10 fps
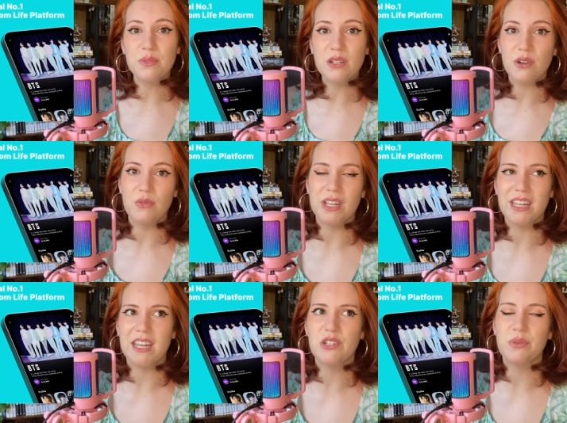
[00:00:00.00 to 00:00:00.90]
you know,
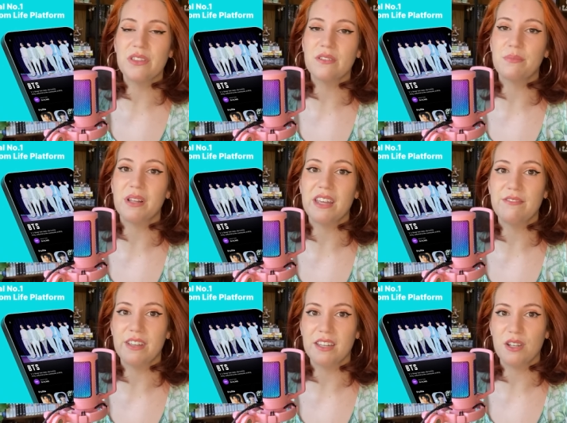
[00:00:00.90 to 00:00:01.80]
engage with the Play
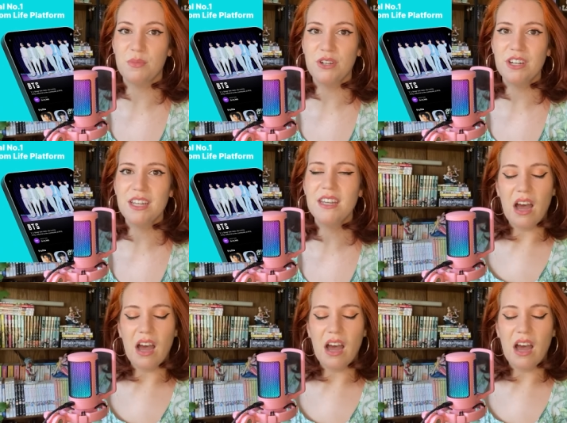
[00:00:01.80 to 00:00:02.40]
fan community.